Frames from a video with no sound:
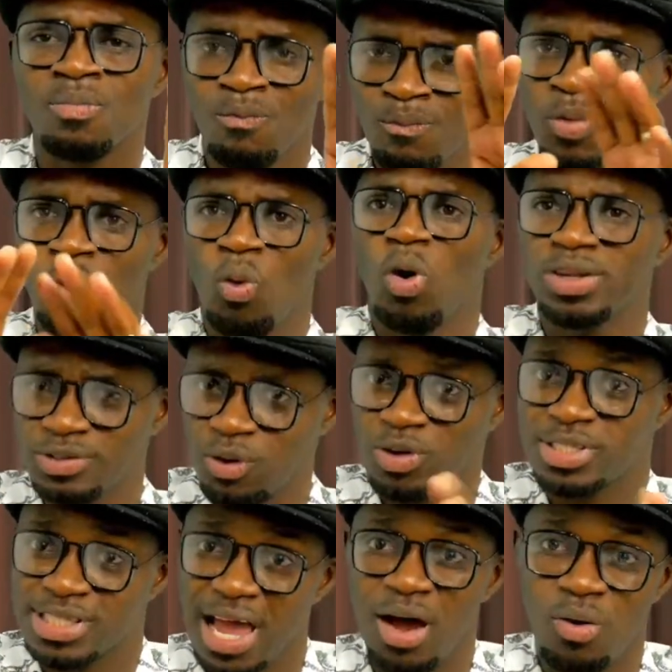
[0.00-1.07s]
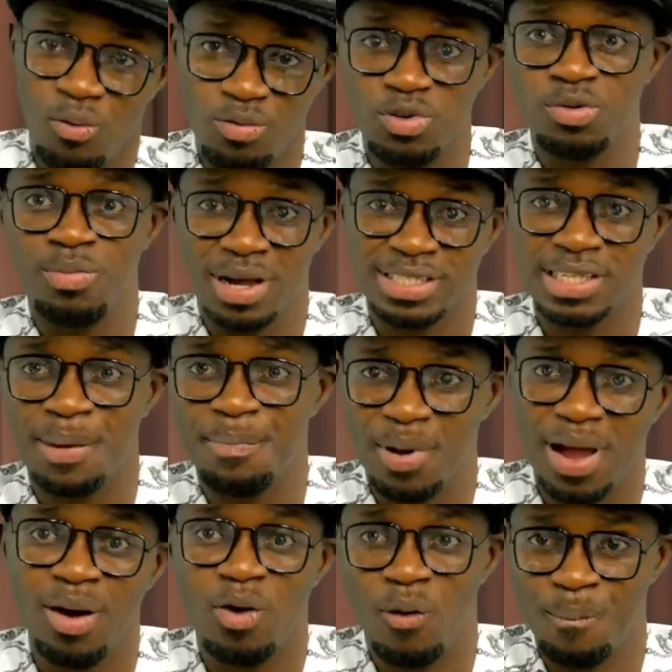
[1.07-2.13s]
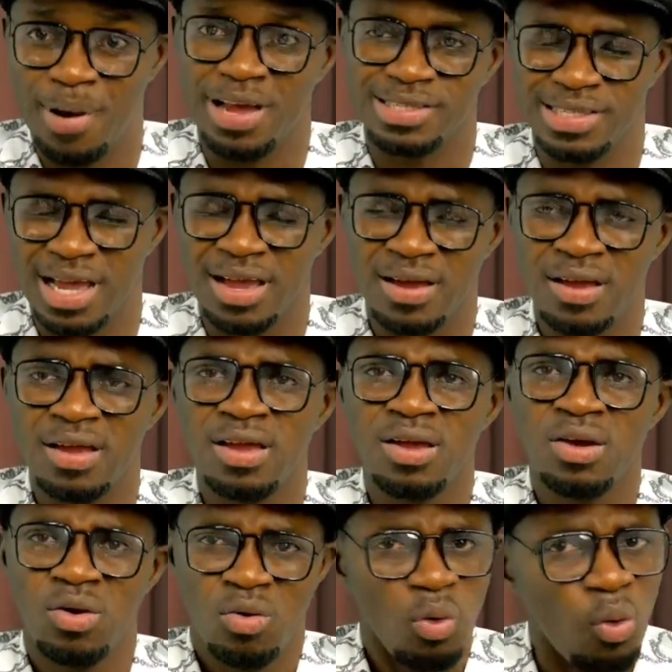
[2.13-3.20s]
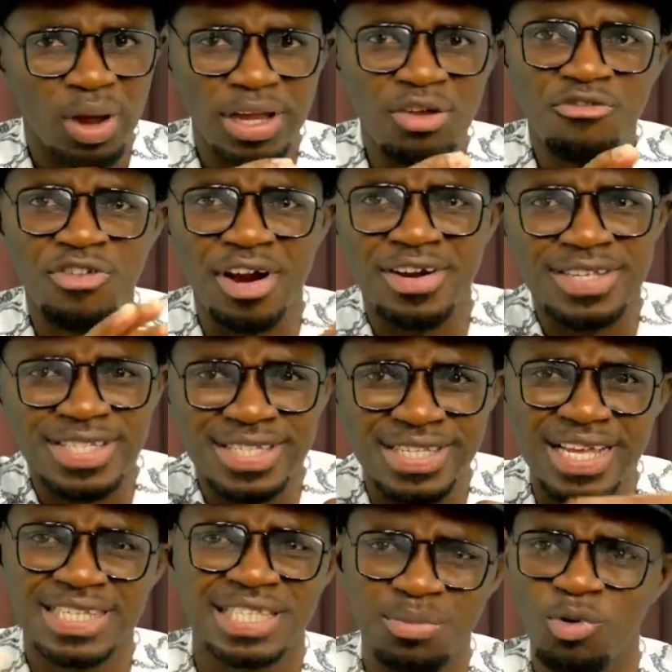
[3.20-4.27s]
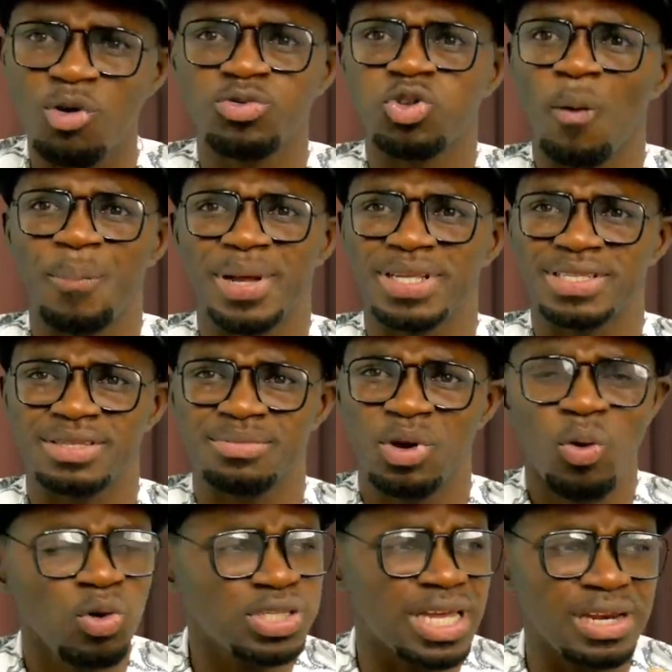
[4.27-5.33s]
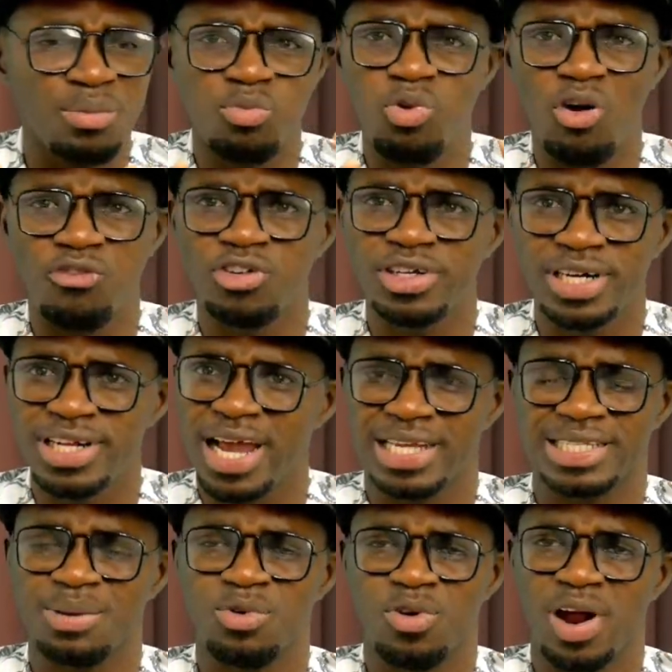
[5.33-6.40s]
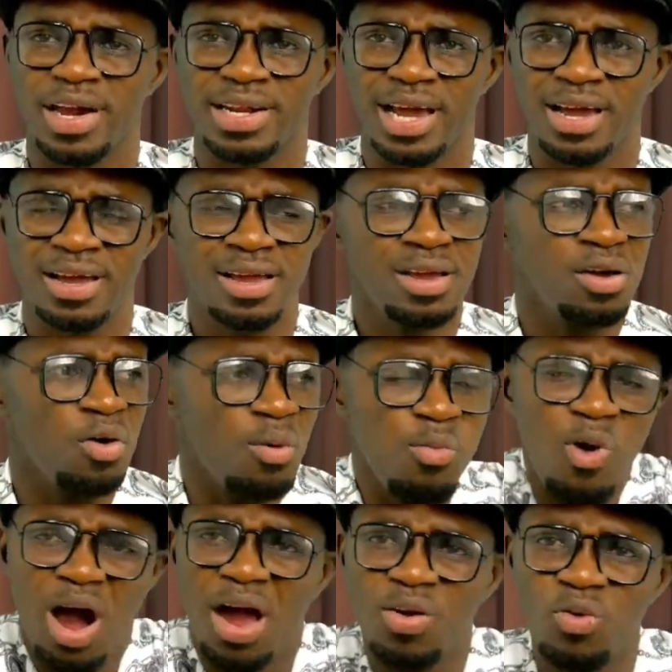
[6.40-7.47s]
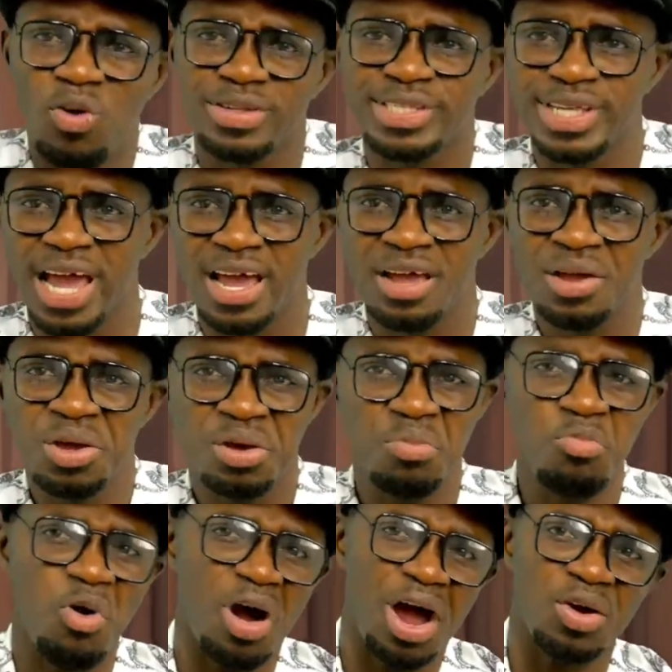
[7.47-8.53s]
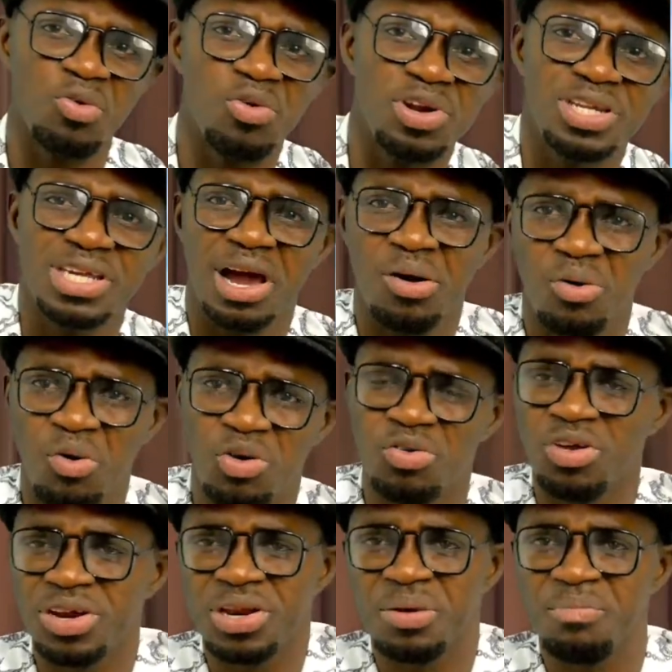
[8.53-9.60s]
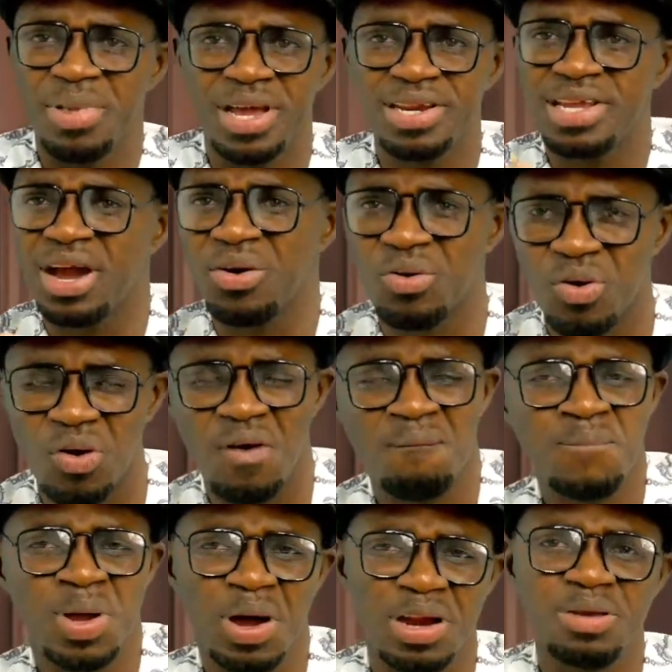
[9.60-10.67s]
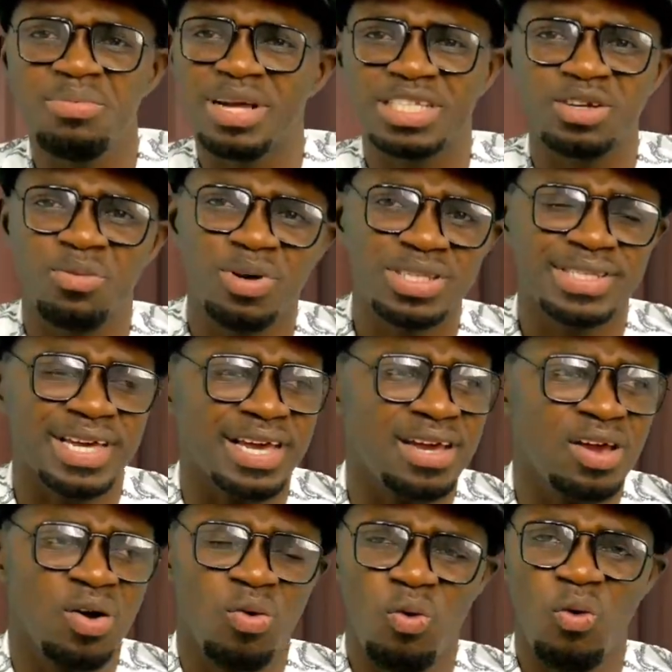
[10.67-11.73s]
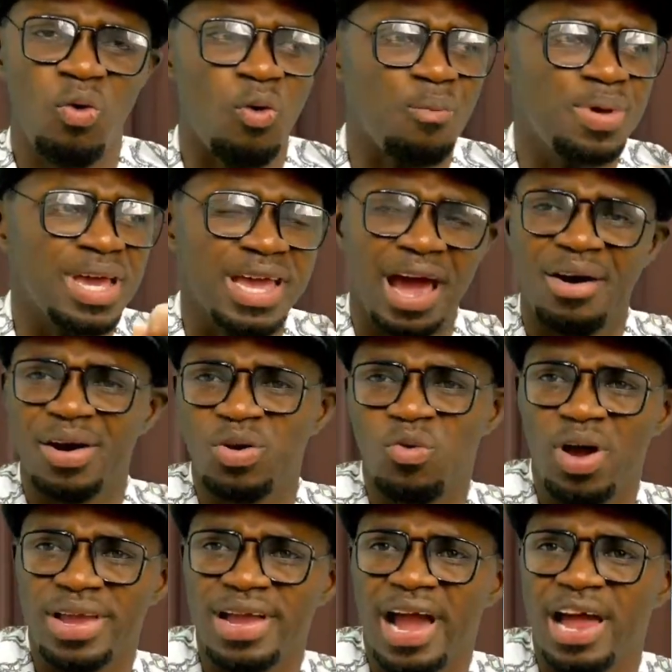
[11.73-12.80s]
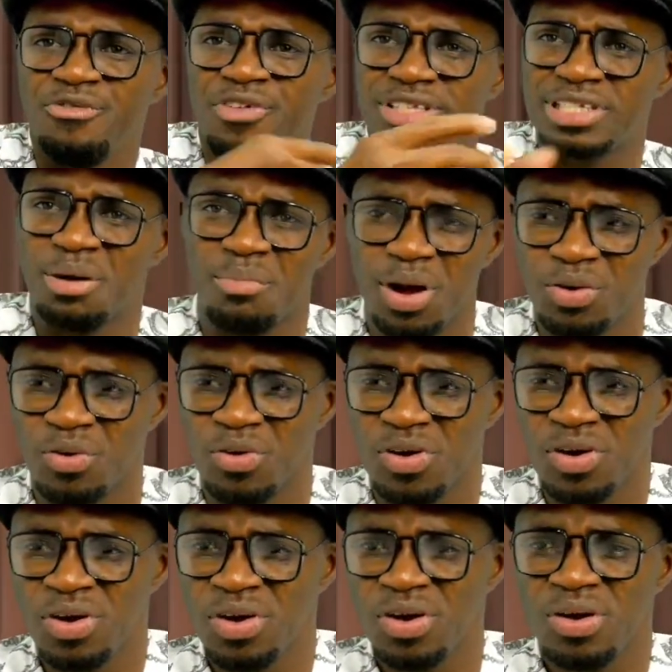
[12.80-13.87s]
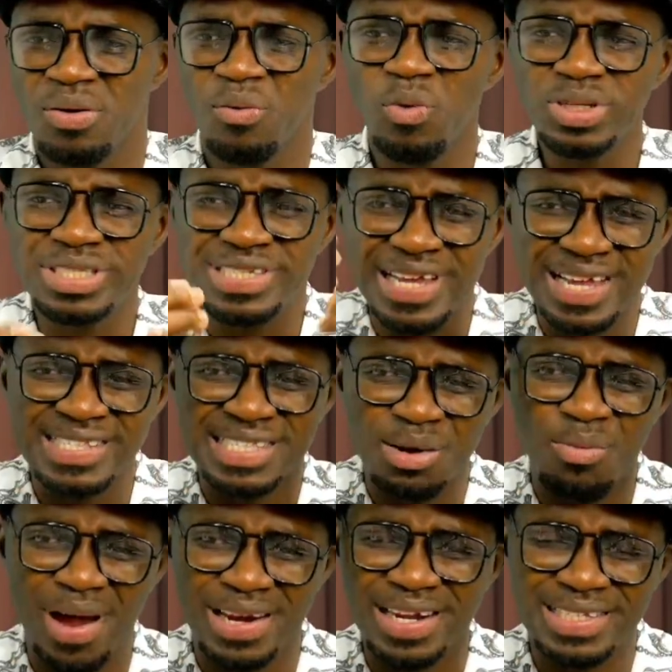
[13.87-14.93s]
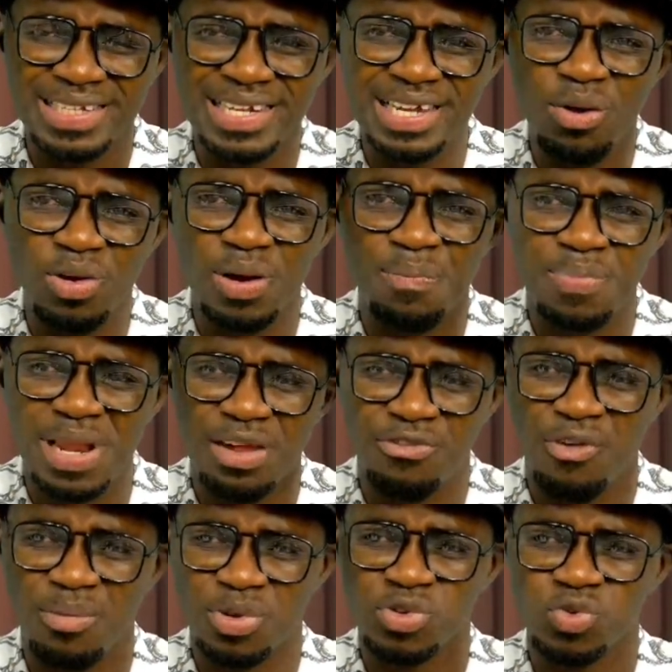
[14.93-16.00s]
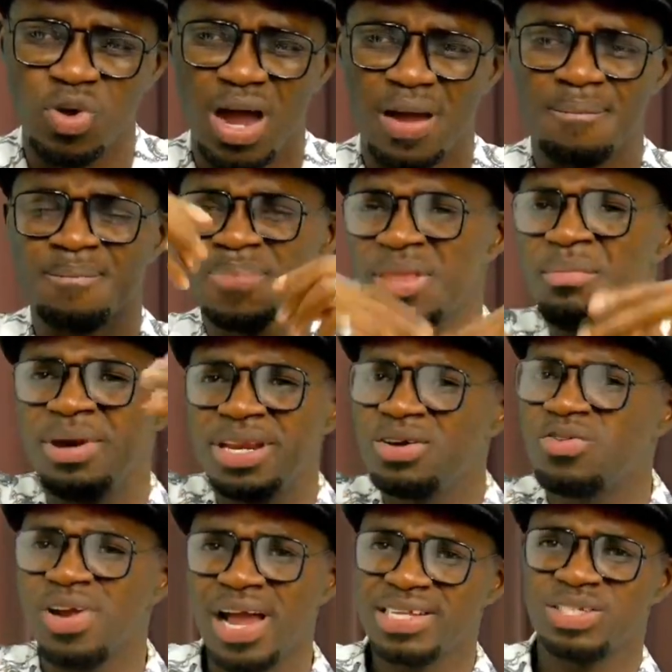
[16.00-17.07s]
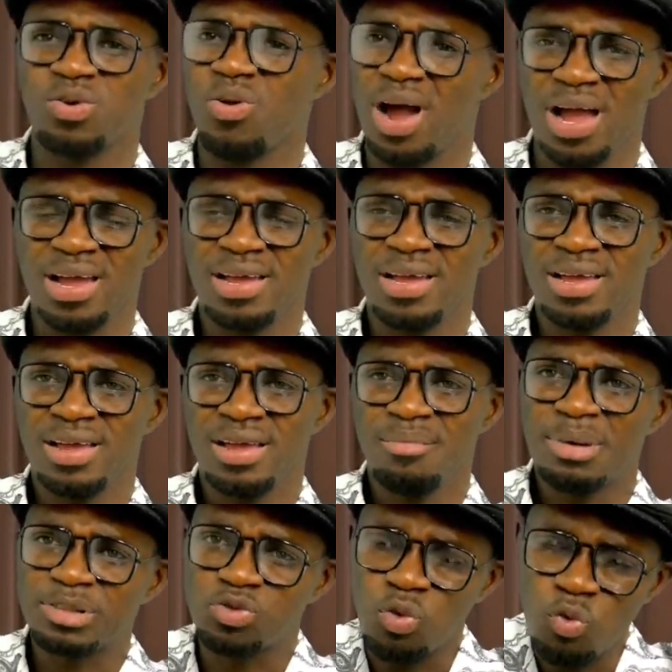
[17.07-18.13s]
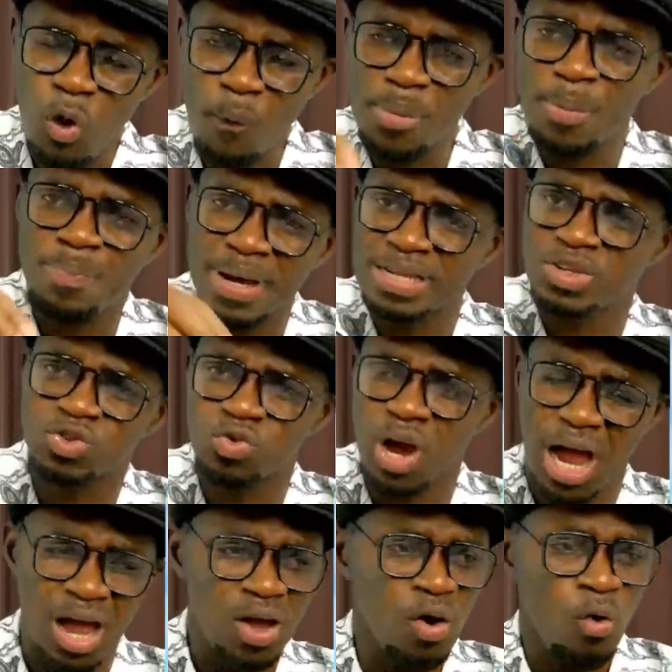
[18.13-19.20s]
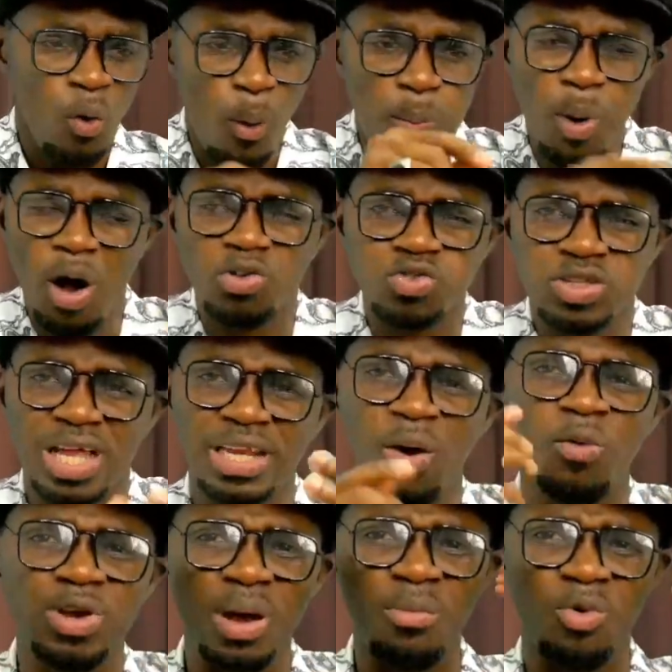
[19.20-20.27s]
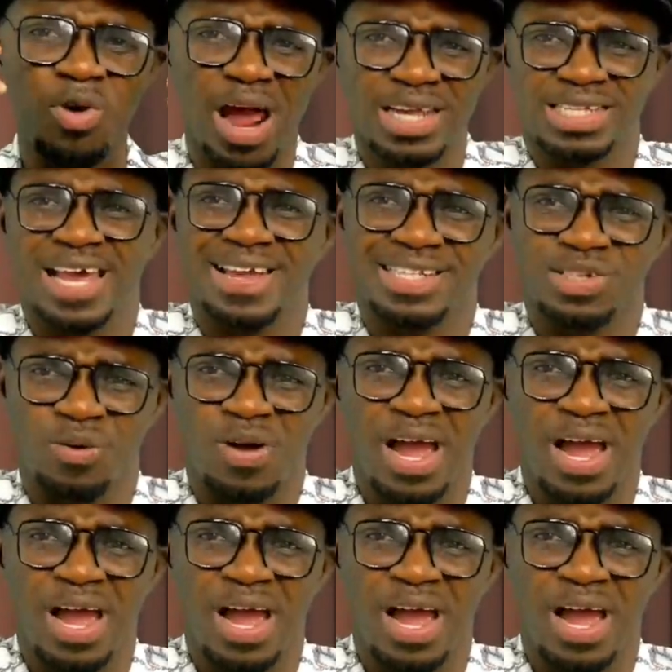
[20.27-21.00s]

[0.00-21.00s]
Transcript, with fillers: o sa o masa pa ya no pasa oye very sensible topics me hu say ne buo fu dia tem krada obu ha no osa Buhan will dear grow on the media grow, a liberty won't say, Obi Arenua advertamano. Utin someone lady near on the platform no swa, no many crajaqua. But who could be pages swa, O boss, no, we young crass and show.